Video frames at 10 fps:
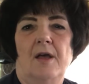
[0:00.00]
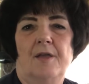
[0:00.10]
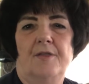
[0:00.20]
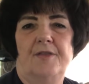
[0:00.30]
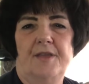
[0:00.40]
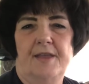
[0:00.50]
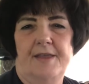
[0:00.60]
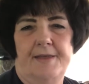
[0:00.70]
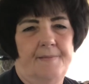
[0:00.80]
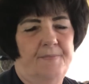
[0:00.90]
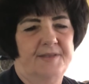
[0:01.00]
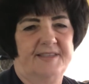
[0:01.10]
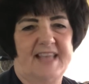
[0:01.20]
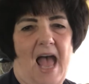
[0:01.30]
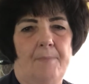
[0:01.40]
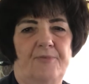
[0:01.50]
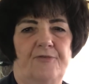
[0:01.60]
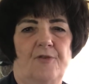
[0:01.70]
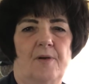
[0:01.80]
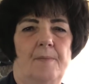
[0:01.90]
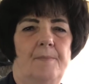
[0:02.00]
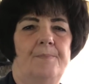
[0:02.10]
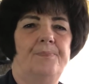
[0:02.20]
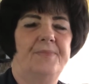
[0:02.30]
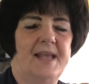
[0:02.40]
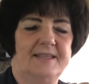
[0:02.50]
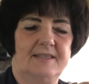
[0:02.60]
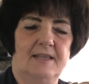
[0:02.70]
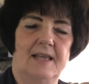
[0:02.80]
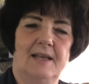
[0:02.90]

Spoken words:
the sap from that's